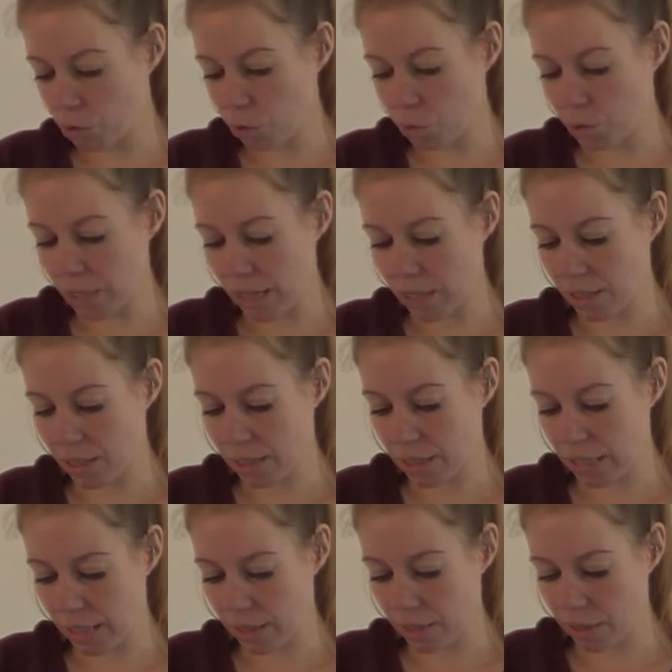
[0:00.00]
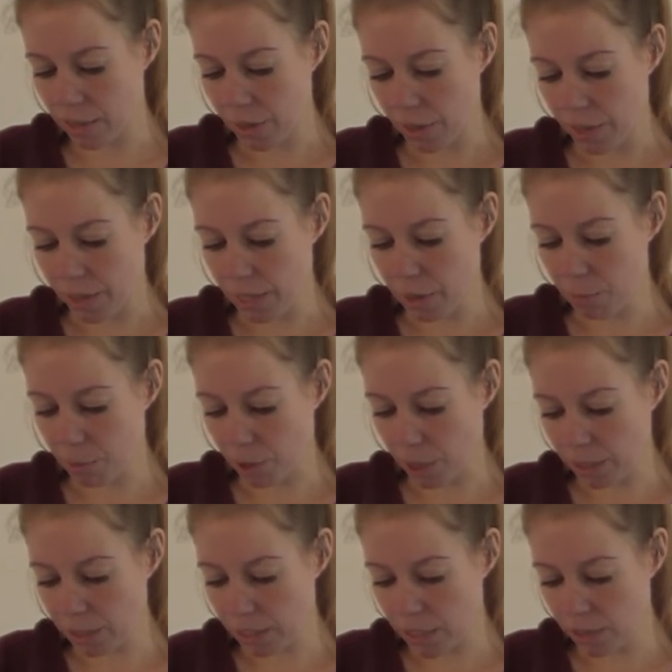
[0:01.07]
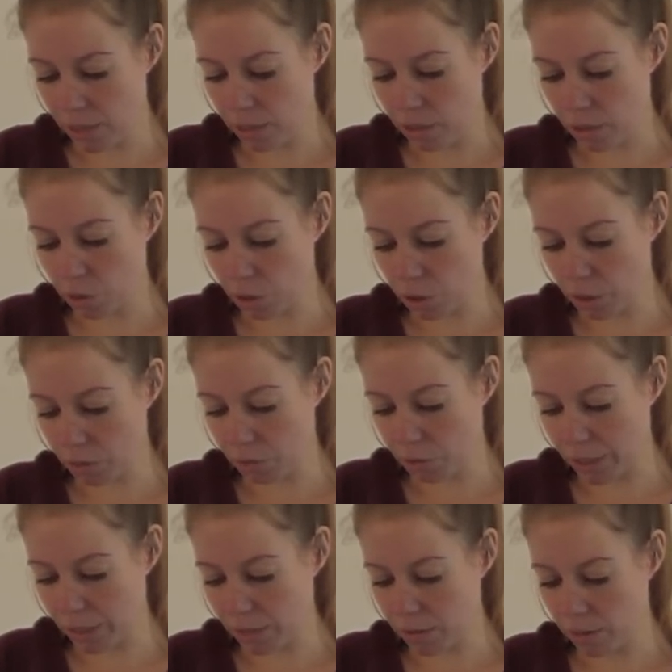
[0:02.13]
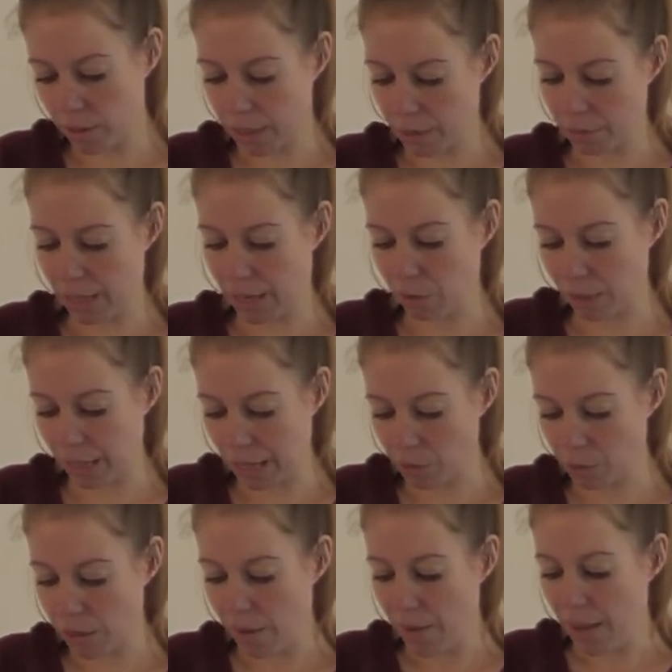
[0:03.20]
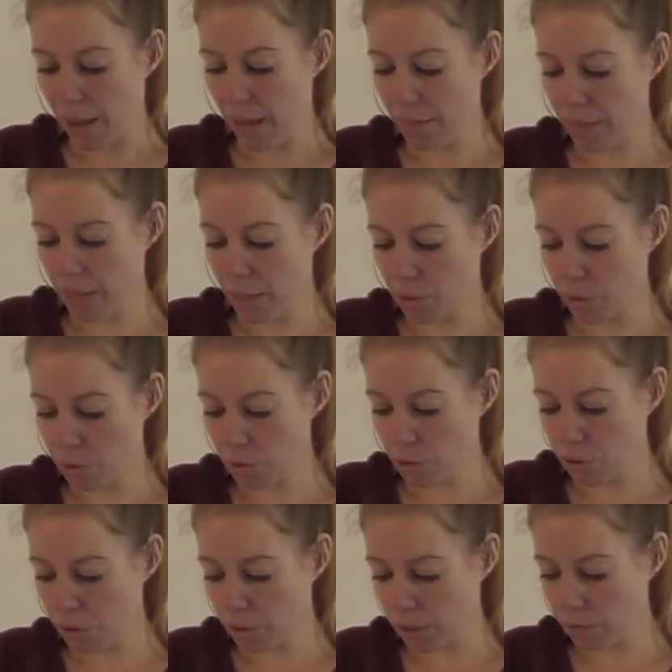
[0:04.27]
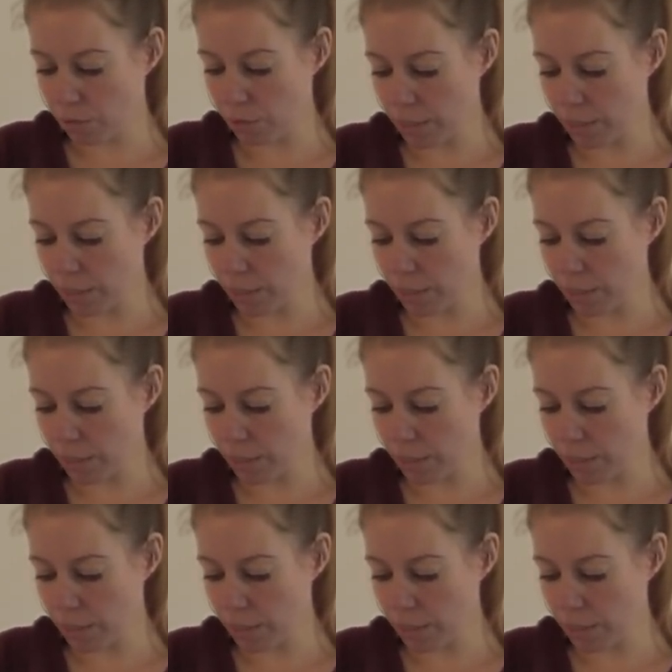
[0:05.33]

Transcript: 2 days later, he brought his girlfriend, laughing out loud, and they used to live